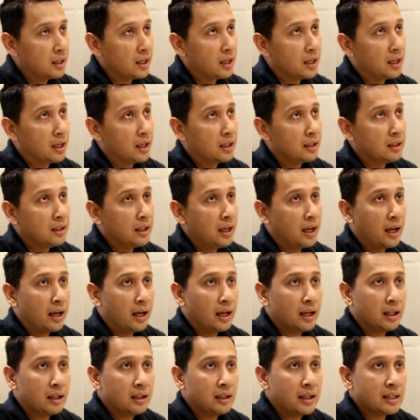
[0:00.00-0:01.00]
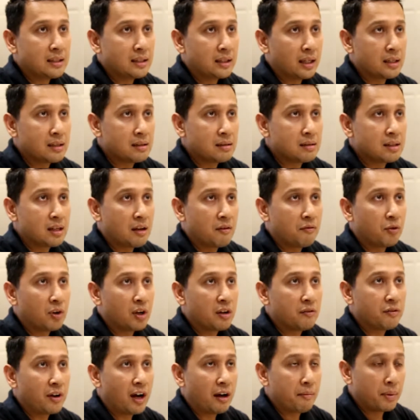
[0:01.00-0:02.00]
Okay, and then that's at
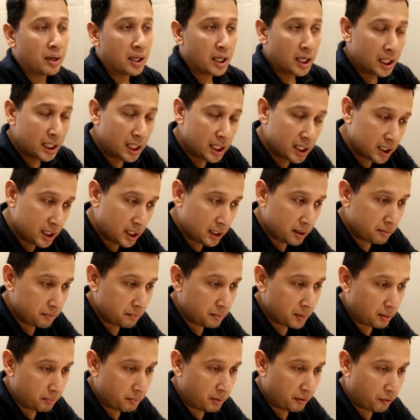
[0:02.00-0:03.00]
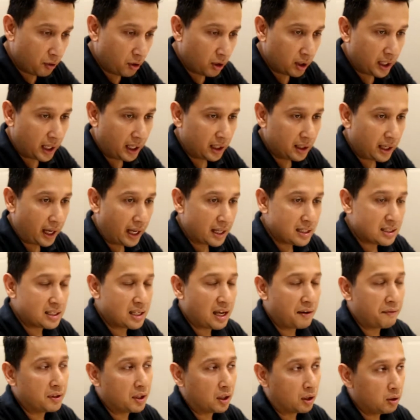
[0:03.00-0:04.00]
7:45. But earlier, before that, at
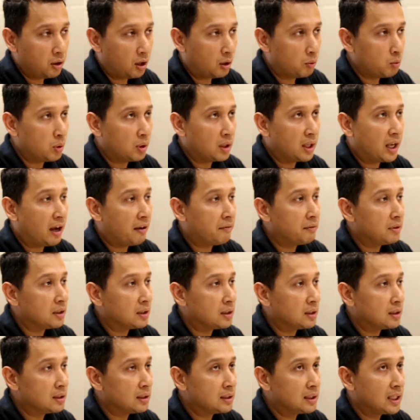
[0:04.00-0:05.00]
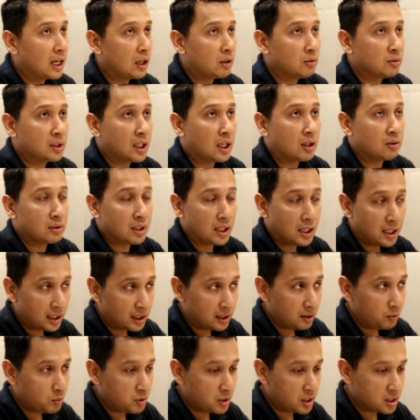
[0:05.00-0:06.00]
7 o'clock, we'll have the downtown
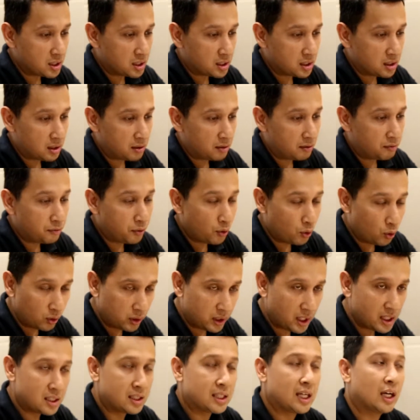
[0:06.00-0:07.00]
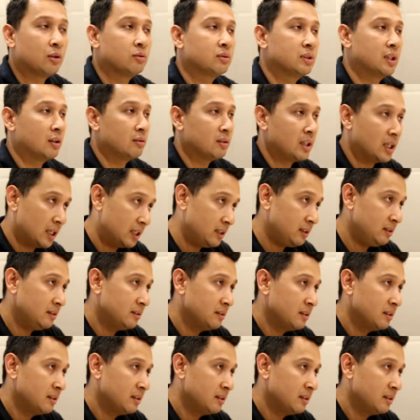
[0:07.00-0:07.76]
hunt, which is Fold This Downtown Hunt.